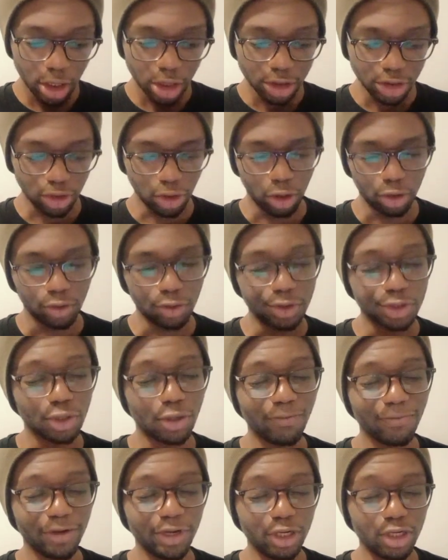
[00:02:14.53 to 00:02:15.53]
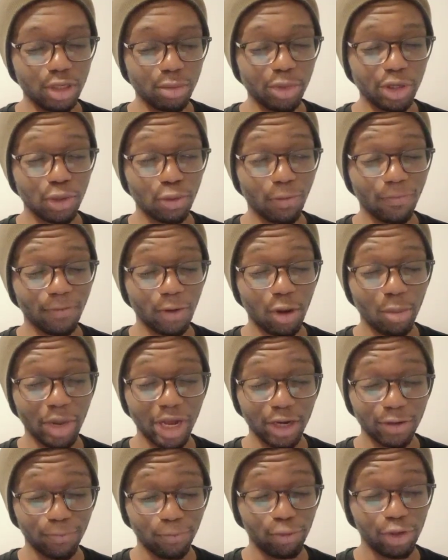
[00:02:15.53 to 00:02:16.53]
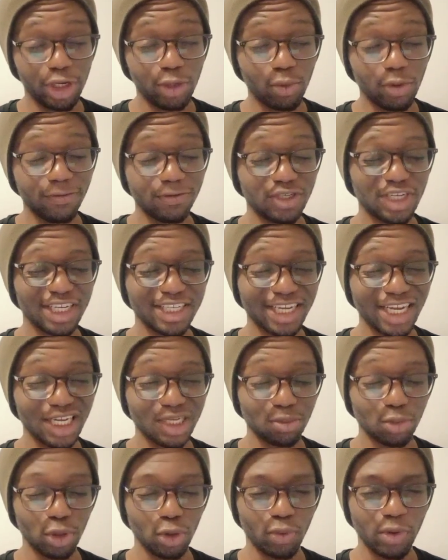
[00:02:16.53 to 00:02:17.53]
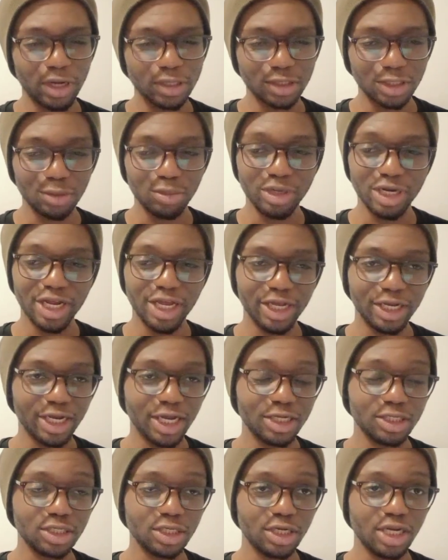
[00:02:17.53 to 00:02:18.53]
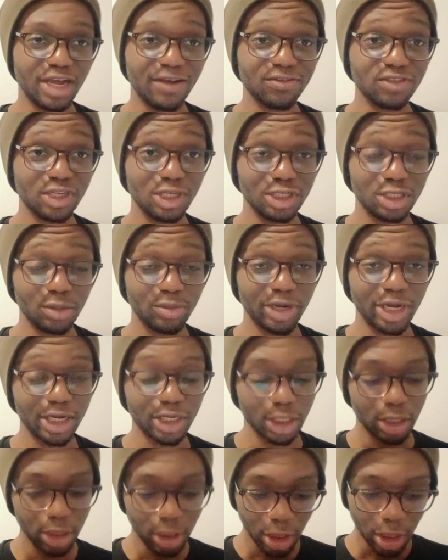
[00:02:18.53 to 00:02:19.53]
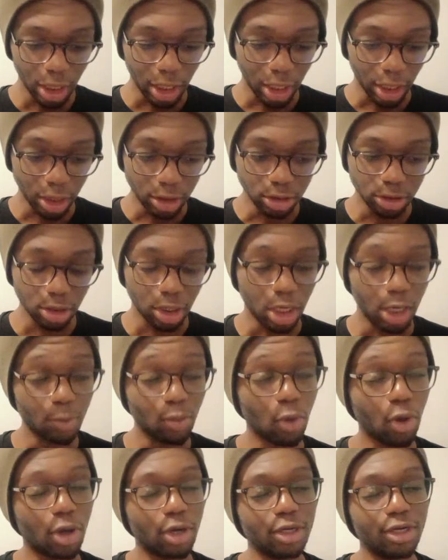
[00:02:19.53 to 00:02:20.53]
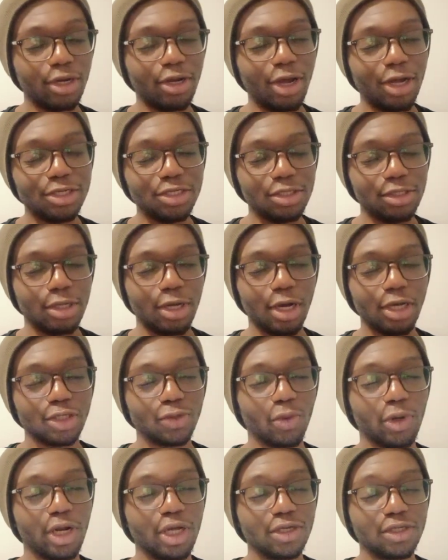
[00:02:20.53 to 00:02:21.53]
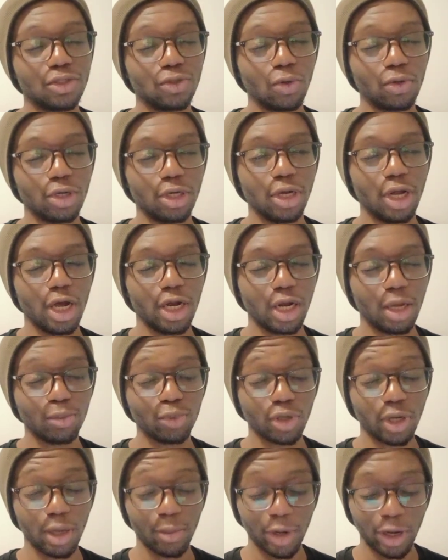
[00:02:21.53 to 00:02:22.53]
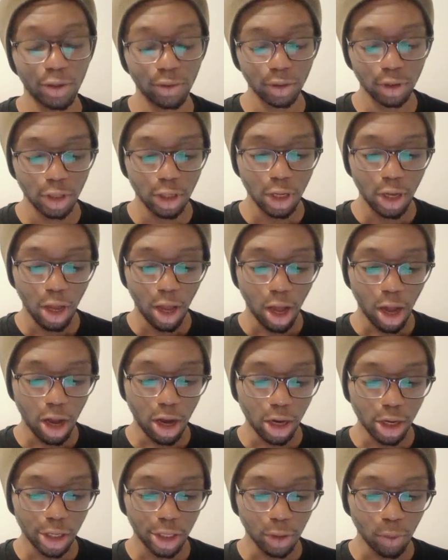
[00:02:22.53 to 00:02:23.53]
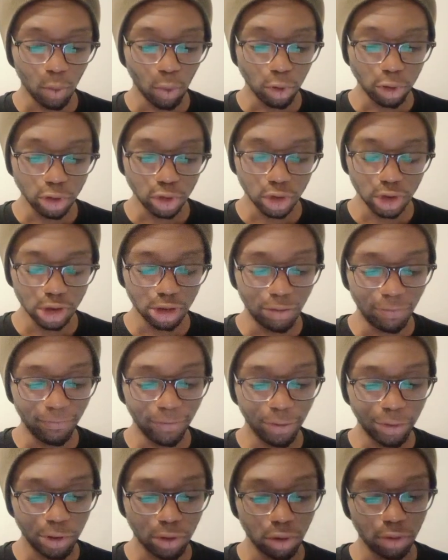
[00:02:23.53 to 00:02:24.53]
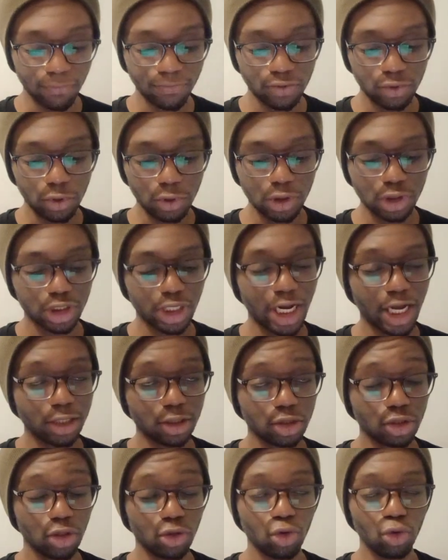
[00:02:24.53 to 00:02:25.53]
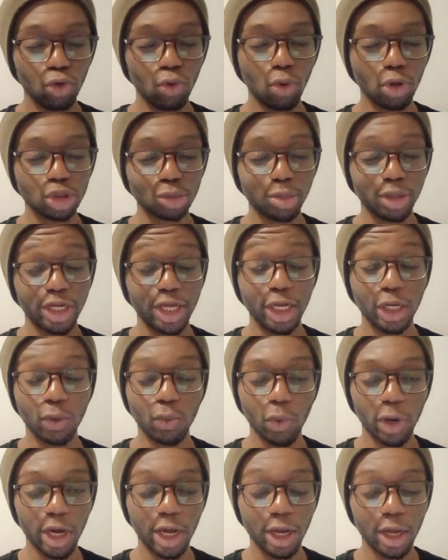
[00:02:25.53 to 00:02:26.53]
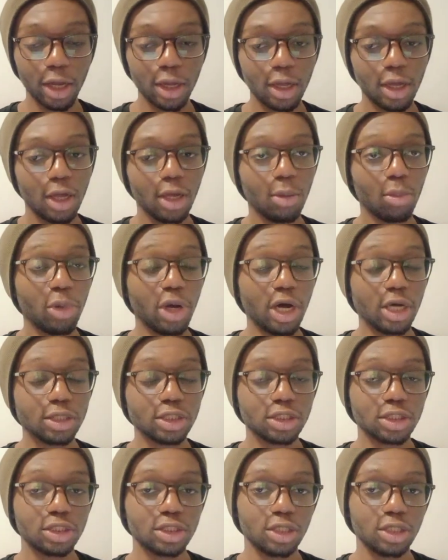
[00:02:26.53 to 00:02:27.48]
Thiago Silva in the middle of our back three, with Cesar Azpilicueta playing as the left centre-back. And I'm not going to lie to you guys, when I saw the lineup come out, I was very confused as to who was playing where, but